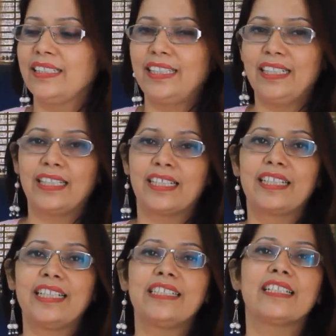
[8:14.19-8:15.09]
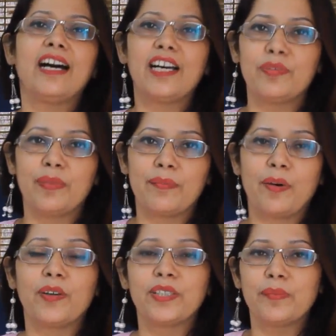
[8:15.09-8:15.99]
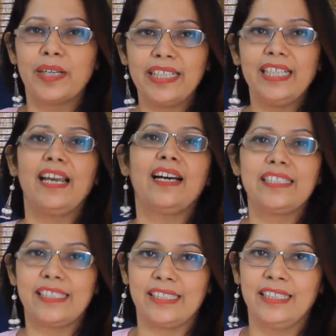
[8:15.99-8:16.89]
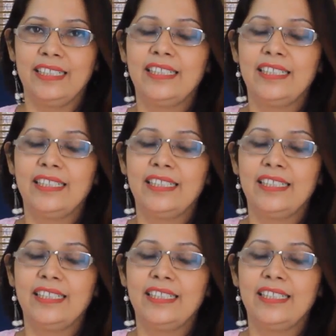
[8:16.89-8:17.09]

then greater cardamom or the badi ilaichi,